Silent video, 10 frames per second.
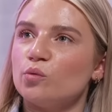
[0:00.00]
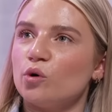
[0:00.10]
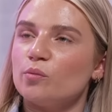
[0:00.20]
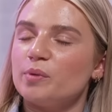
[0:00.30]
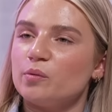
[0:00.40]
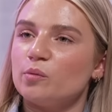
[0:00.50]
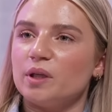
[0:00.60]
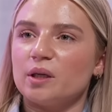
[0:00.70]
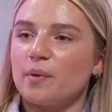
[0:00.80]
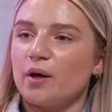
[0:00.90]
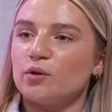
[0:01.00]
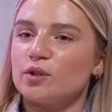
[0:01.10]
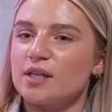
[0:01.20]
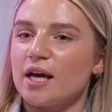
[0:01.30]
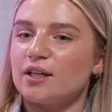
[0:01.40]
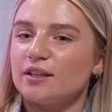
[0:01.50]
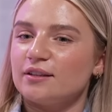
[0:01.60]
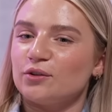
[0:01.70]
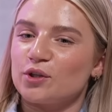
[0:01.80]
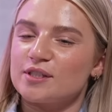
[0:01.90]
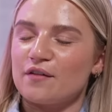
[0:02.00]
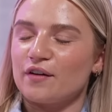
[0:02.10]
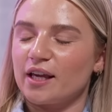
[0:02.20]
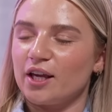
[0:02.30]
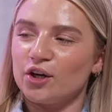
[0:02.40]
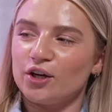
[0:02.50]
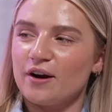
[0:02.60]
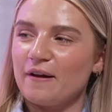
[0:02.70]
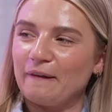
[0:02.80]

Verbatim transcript: what people mean about does that look as if I care?